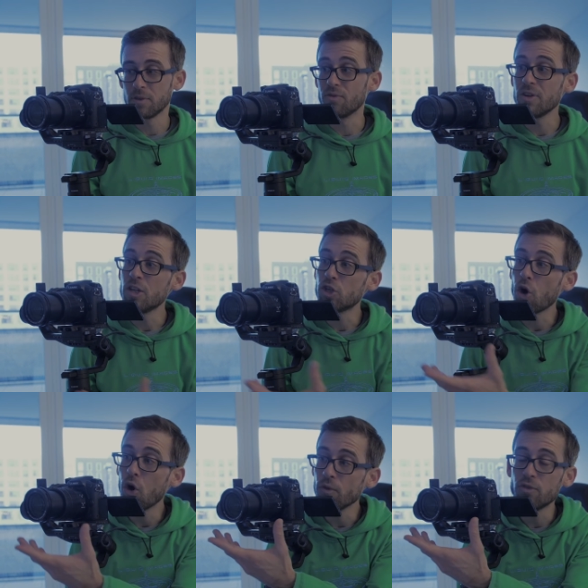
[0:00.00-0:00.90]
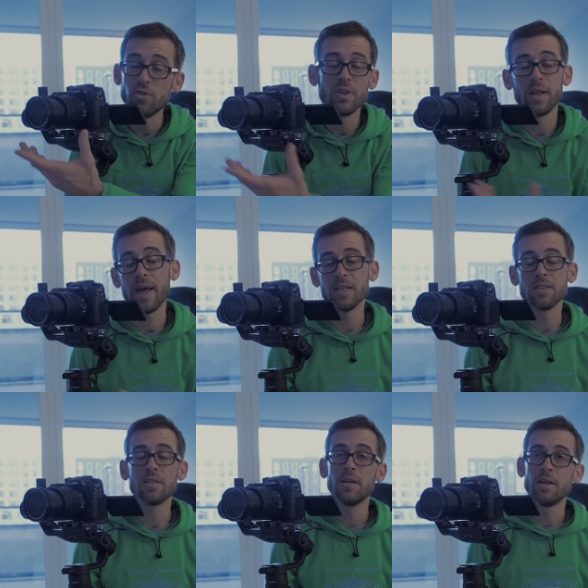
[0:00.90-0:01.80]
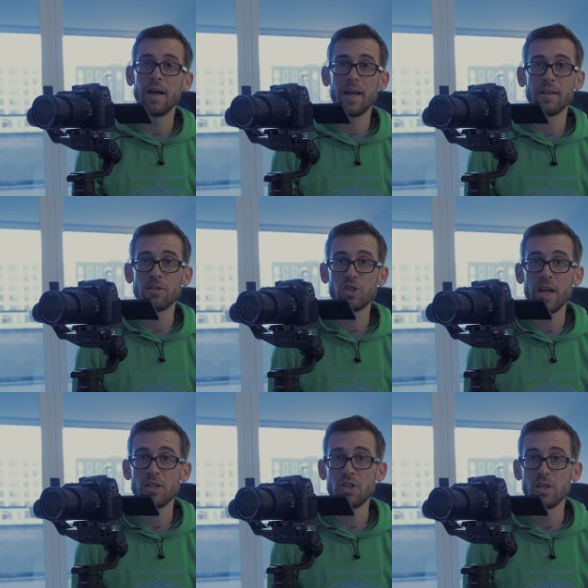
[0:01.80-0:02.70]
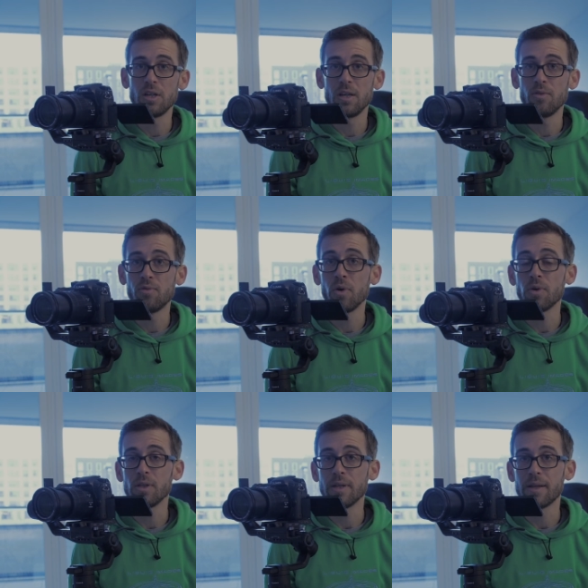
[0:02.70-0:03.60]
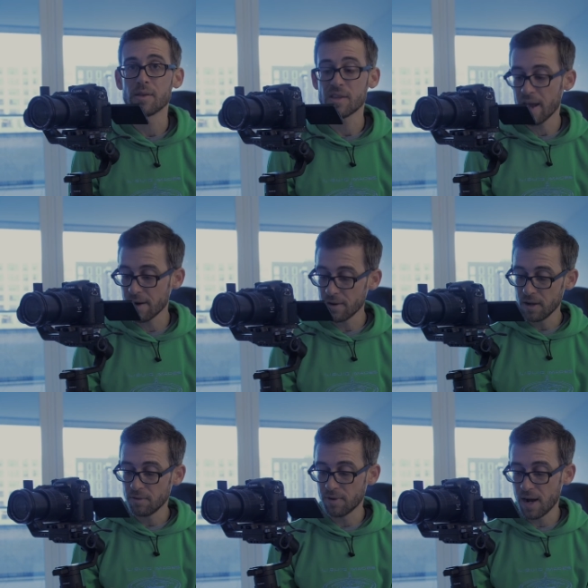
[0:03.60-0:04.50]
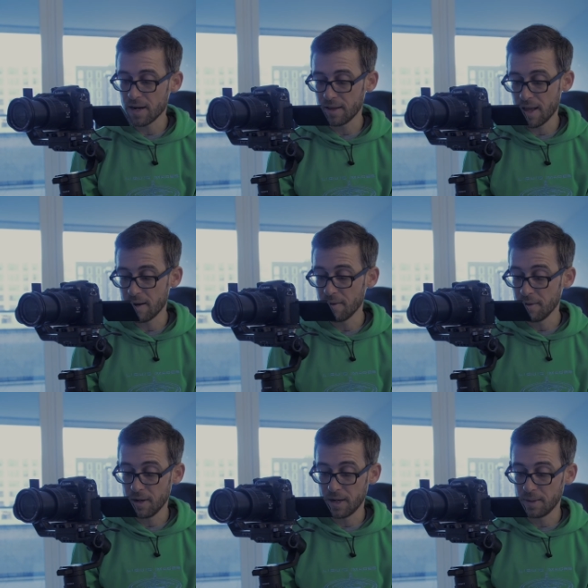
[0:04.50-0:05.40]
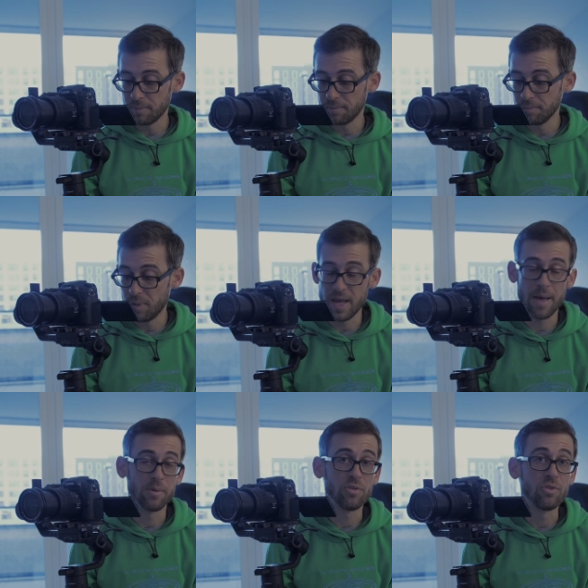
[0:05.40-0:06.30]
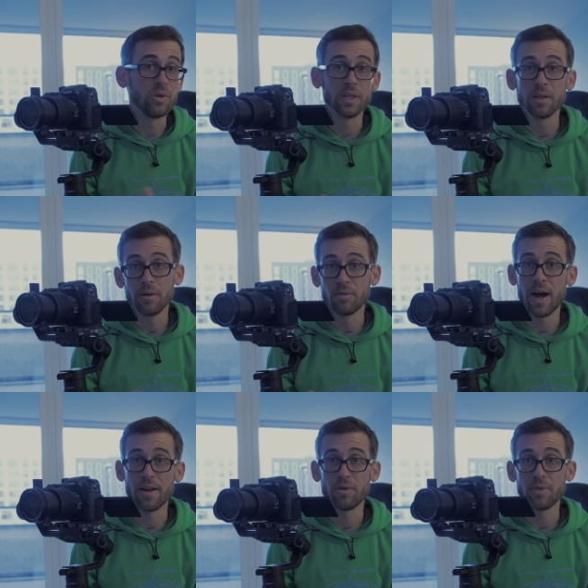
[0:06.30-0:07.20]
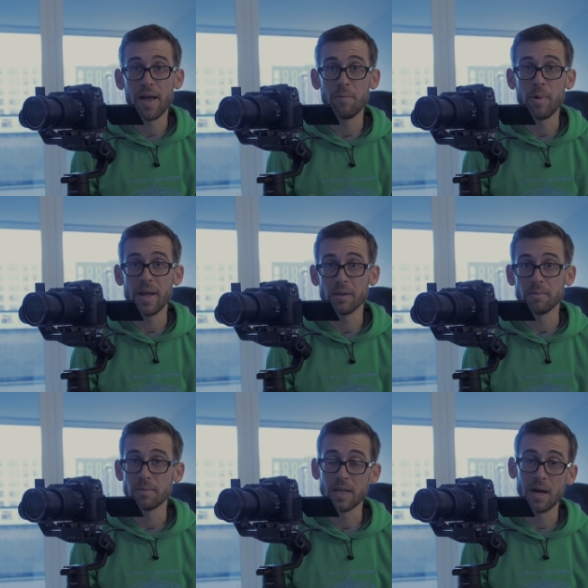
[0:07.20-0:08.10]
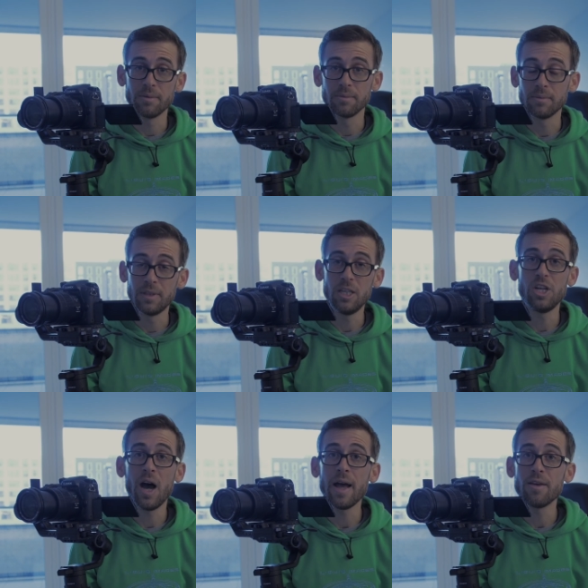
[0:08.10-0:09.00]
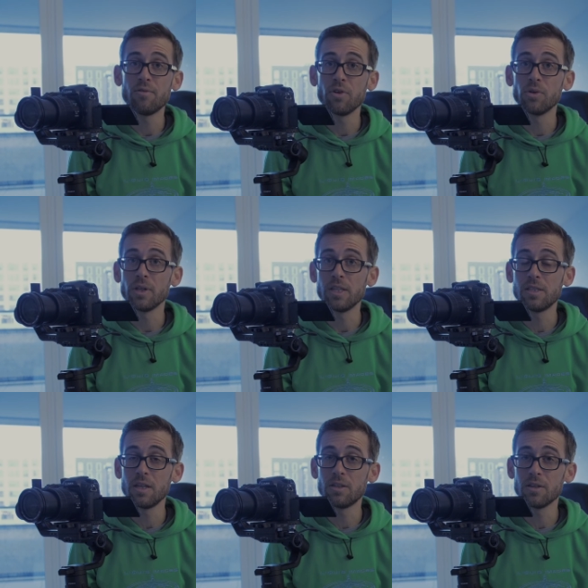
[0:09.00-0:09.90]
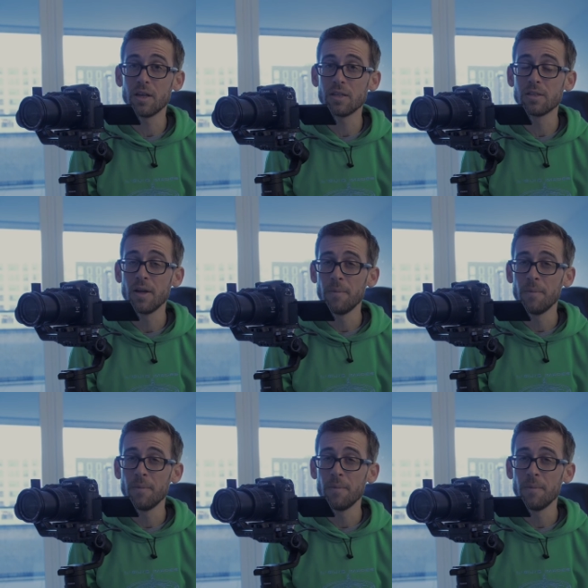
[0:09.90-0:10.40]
reach onto the lens and changing the focal length there rather than being able to do it right off that wheel. So DJI, if you're listening to this,